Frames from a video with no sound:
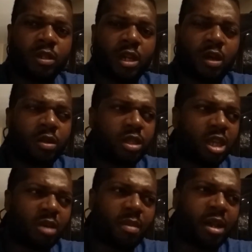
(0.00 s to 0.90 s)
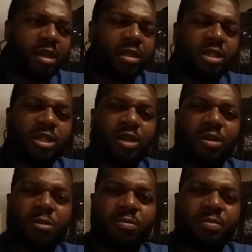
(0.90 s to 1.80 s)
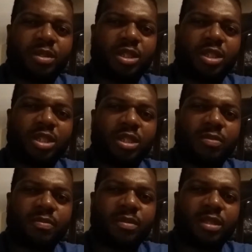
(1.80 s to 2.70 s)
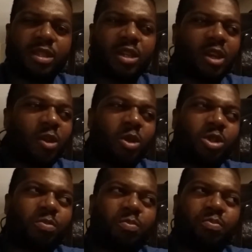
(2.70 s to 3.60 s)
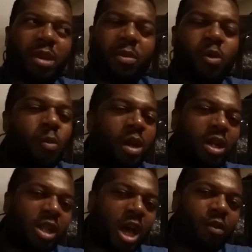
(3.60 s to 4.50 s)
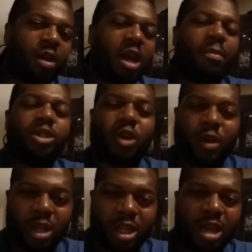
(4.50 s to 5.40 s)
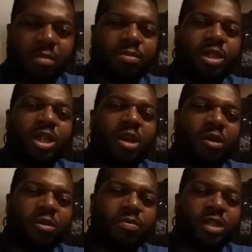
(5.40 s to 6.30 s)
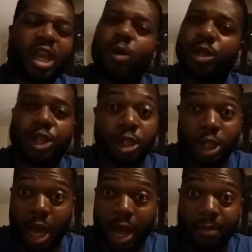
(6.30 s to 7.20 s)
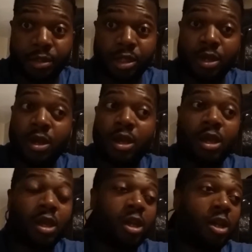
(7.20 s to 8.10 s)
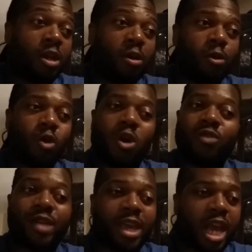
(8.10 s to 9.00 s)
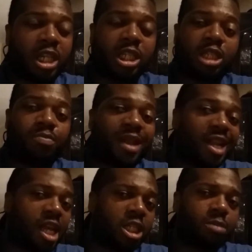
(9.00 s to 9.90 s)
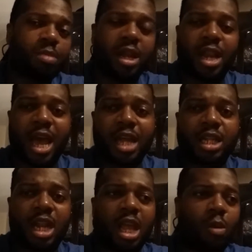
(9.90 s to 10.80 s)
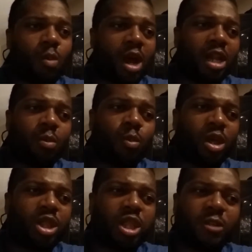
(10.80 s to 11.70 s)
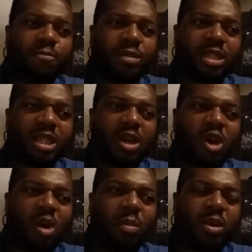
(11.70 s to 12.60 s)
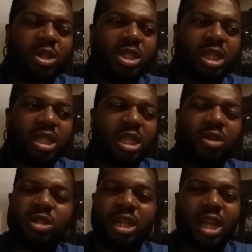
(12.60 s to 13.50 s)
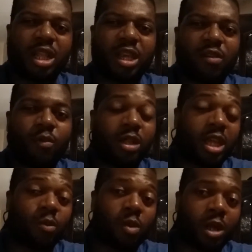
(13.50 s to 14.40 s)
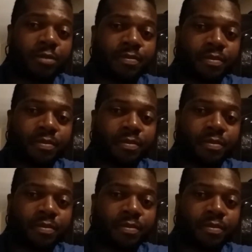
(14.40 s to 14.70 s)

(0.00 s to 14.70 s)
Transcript: You know, think about it. You know, look at all those people who win the lottery. Now, majority of them, you know, they quit their jobs, you know, go on vacation, spend this, spend that. Then they wind up with almost little to nothing of what they want.